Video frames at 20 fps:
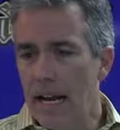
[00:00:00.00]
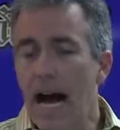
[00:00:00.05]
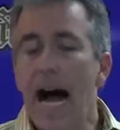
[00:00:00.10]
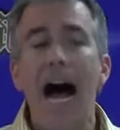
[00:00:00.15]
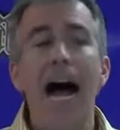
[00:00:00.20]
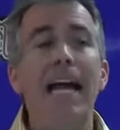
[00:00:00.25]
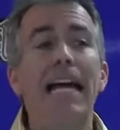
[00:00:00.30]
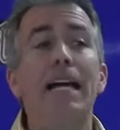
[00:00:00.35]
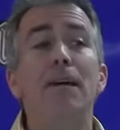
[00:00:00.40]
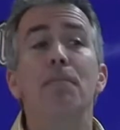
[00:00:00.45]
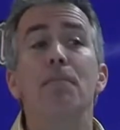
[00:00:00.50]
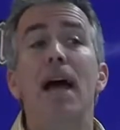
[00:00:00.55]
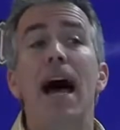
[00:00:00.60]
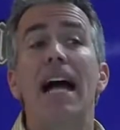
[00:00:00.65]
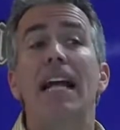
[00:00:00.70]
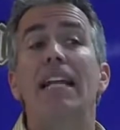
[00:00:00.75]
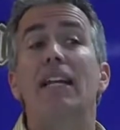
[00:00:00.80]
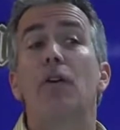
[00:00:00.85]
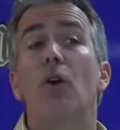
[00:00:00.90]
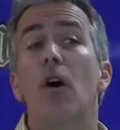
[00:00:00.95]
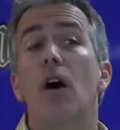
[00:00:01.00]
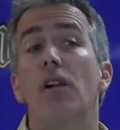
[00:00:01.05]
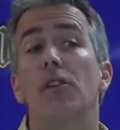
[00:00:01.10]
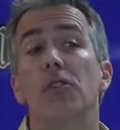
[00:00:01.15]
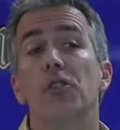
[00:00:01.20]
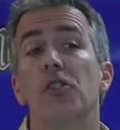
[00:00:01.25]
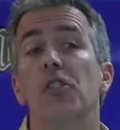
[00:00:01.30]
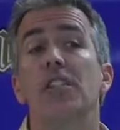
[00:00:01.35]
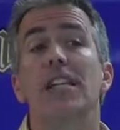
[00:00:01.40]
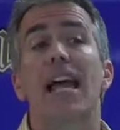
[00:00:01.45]
I am not at
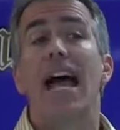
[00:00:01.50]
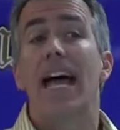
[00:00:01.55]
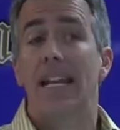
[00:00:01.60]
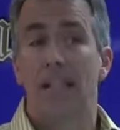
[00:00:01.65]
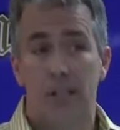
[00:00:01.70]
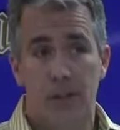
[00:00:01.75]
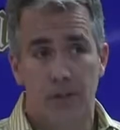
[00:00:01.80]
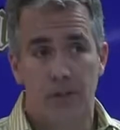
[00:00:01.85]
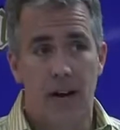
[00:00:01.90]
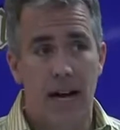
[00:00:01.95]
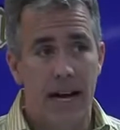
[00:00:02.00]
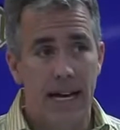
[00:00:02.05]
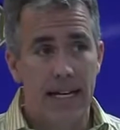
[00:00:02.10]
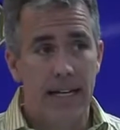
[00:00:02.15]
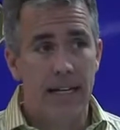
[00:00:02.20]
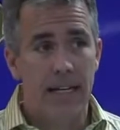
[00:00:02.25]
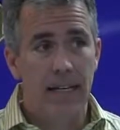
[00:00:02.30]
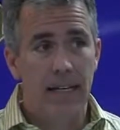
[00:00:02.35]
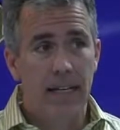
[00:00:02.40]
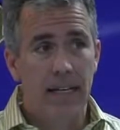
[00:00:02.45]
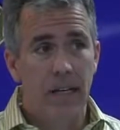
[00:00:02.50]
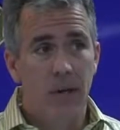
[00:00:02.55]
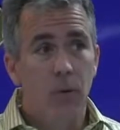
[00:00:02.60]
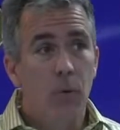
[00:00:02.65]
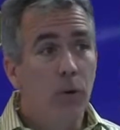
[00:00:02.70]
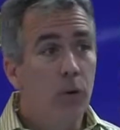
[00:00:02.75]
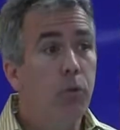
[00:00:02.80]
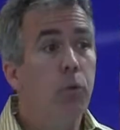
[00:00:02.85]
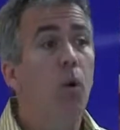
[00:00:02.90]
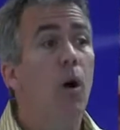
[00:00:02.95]
all satisfied
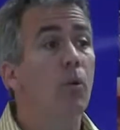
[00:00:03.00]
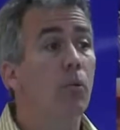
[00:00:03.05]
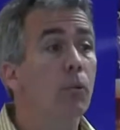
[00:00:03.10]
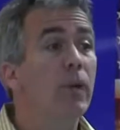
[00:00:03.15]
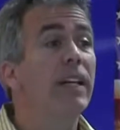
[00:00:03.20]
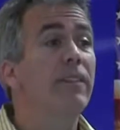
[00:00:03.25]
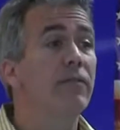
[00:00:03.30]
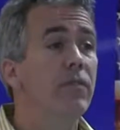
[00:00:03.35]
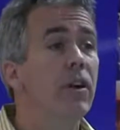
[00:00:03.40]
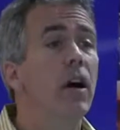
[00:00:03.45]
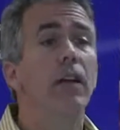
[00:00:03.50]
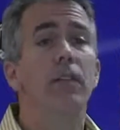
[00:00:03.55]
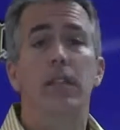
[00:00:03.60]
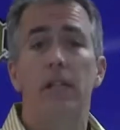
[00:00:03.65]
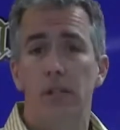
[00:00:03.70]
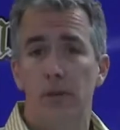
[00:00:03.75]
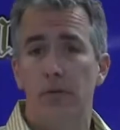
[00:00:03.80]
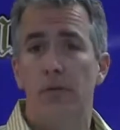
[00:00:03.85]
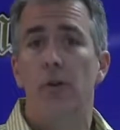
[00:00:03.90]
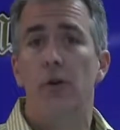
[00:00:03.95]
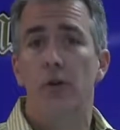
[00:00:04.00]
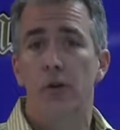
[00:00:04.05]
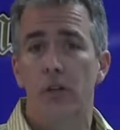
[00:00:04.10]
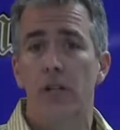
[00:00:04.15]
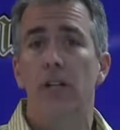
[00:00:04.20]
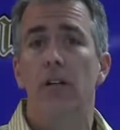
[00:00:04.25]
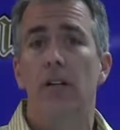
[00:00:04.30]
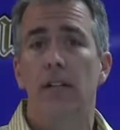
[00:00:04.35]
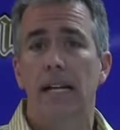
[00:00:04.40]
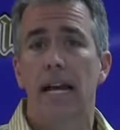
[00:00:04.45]
with what we've done this first
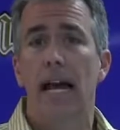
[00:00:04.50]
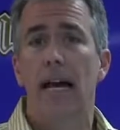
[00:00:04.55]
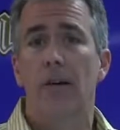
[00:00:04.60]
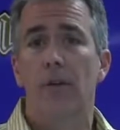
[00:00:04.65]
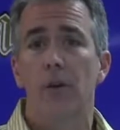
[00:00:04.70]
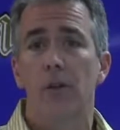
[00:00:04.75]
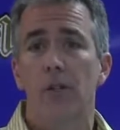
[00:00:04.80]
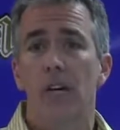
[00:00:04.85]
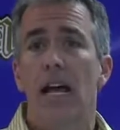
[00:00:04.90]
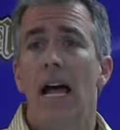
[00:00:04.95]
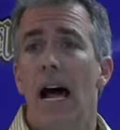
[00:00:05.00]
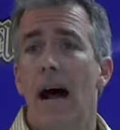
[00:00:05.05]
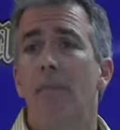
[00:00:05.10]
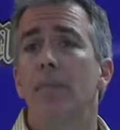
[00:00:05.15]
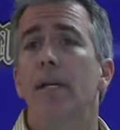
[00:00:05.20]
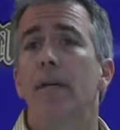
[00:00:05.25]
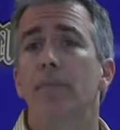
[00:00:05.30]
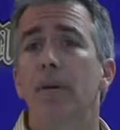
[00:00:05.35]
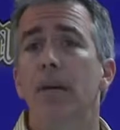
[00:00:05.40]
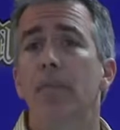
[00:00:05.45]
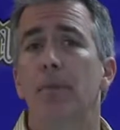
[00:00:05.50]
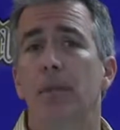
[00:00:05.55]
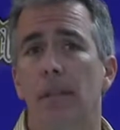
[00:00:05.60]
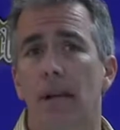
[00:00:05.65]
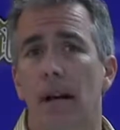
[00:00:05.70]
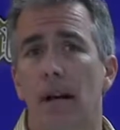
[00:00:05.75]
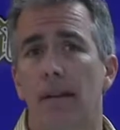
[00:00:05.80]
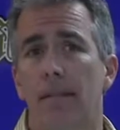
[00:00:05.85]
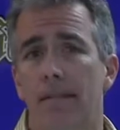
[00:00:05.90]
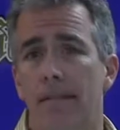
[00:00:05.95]
year in Congress. How many
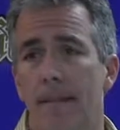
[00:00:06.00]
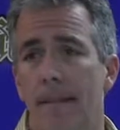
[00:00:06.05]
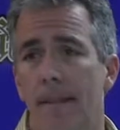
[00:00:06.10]
people are?